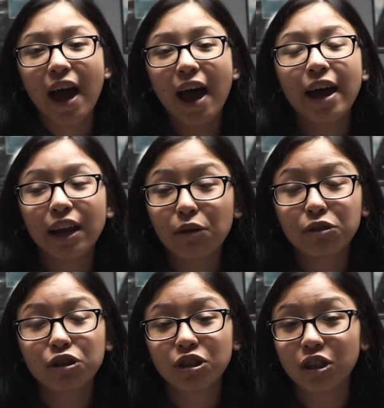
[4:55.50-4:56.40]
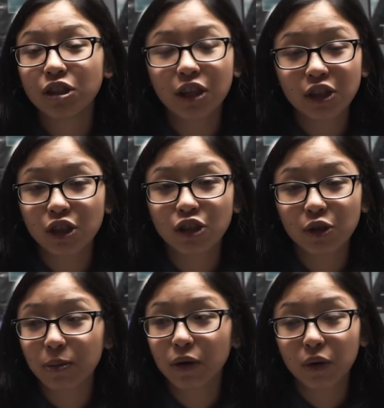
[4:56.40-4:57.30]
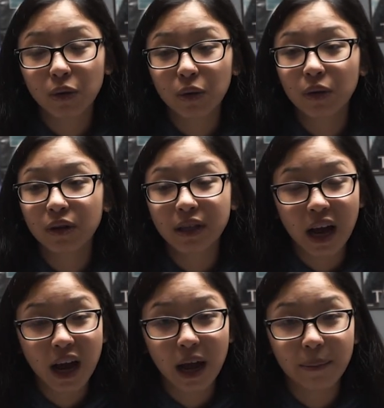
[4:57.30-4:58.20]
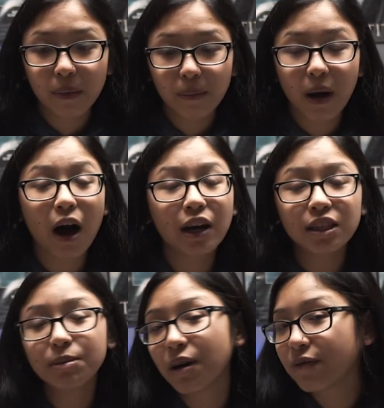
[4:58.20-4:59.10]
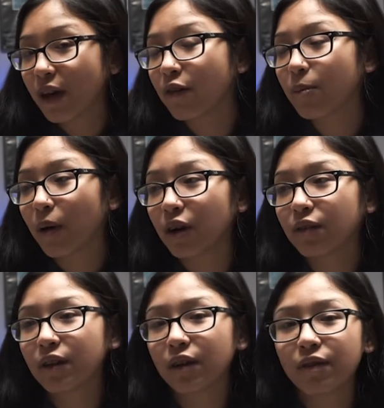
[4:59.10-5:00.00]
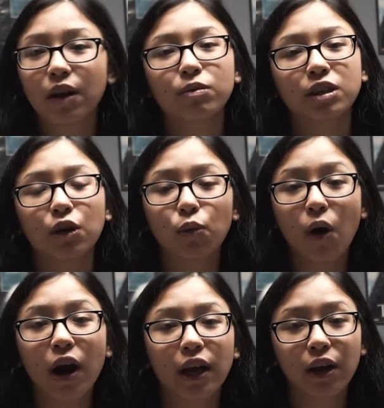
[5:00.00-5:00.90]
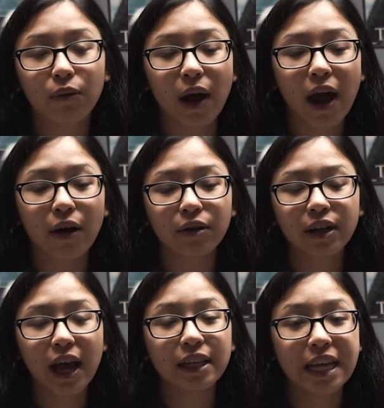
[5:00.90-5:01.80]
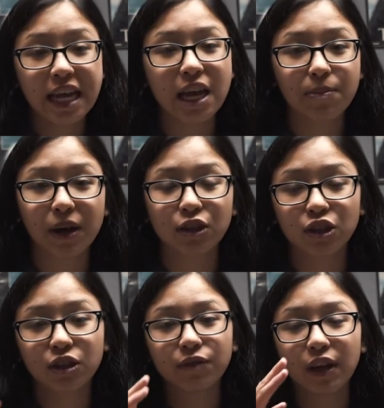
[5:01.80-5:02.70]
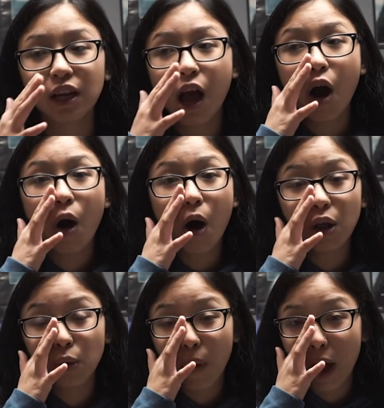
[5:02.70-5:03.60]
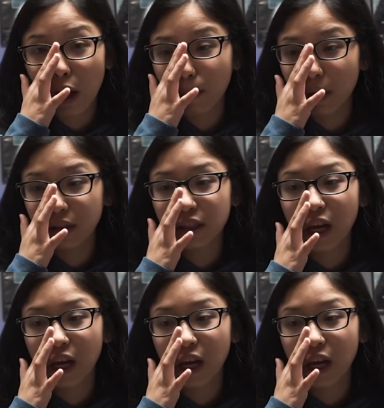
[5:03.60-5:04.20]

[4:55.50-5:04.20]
And it was such a super cool time. Honestly, my favorite part of the event was like walking around and taking pictures of like all the Wild Bills